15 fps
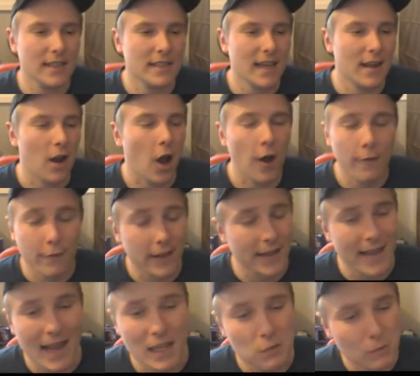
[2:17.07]
list and
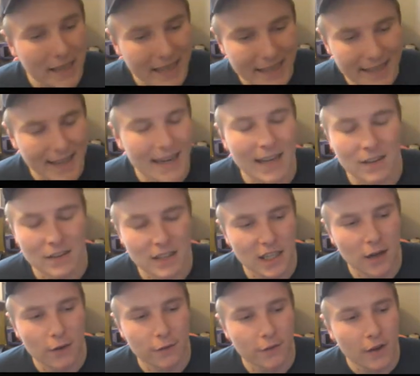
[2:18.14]
hopefully, lads, we can get
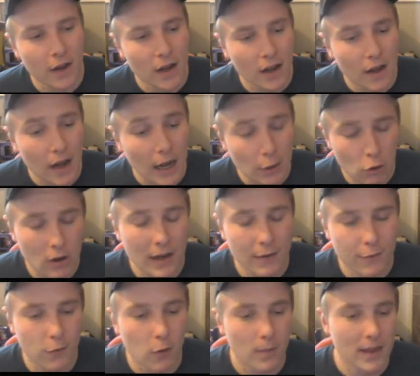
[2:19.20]
ourselves a good
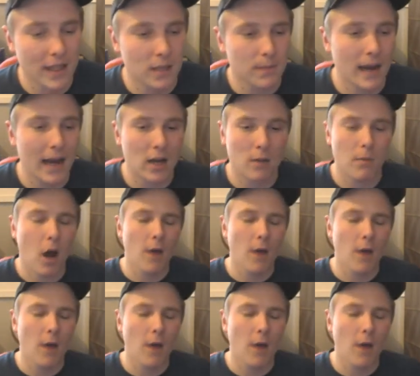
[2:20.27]
inform in this pack. I'm